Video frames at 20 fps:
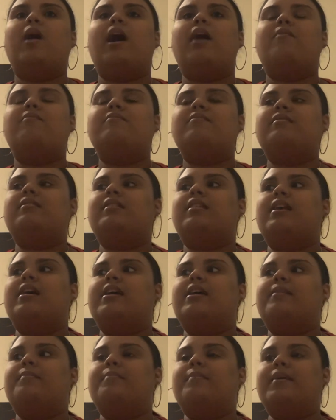I was
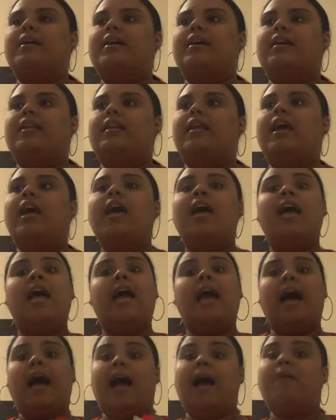like, man,
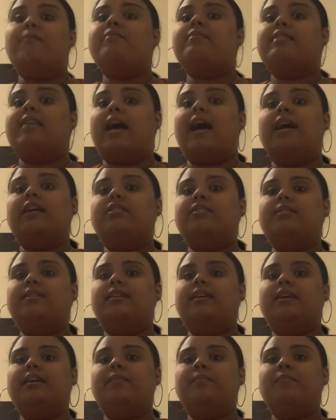I was
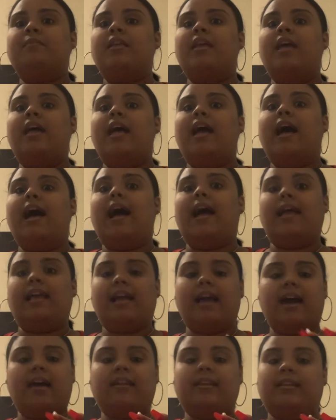actually, I
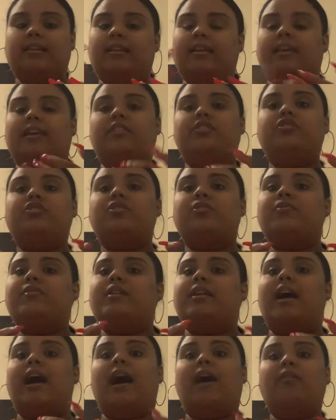got an intro
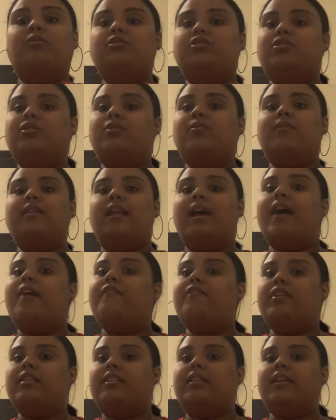and outro and
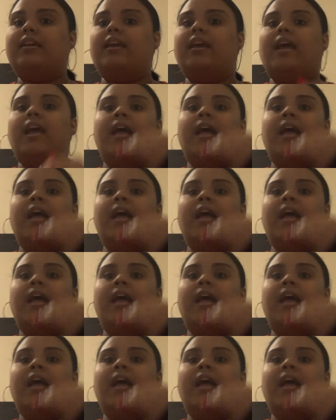everything